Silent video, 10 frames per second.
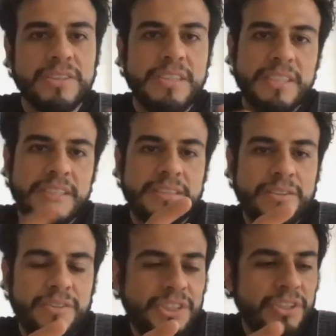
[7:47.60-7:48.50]
this
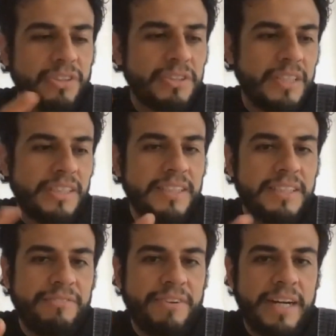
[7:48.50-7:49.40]
region doesn't
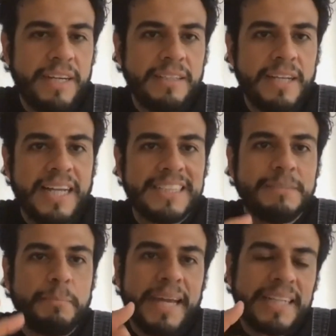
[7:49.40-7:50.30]
identify
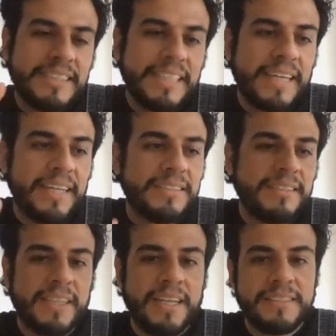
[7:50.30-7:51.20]
as
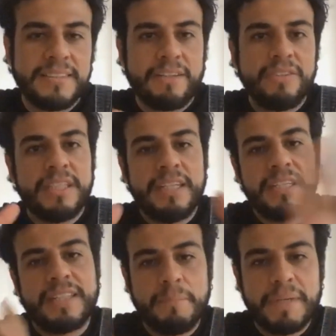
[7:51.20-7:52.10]
Mexicans, as the
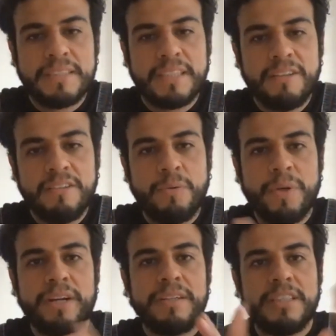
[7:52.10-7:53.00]
continental Mexico.
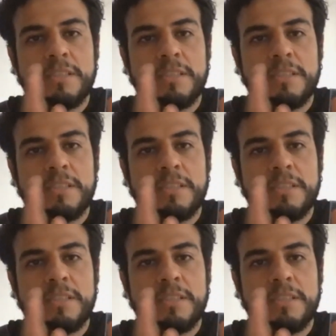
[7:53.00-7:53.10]
We are in